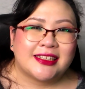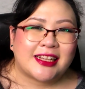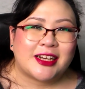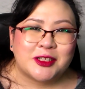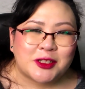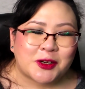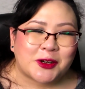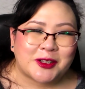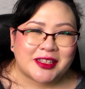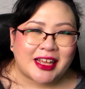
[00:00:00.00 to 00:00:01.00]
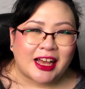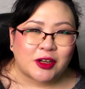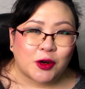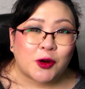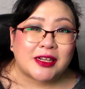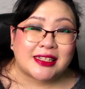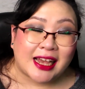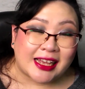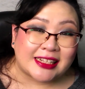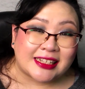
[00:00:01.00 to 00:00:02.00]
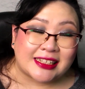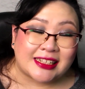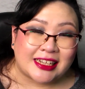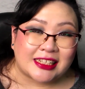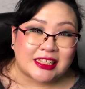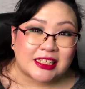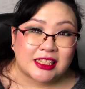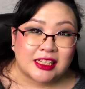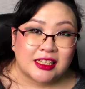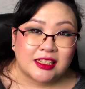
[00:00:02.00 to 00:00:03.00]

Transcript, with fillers: tells her that her intended is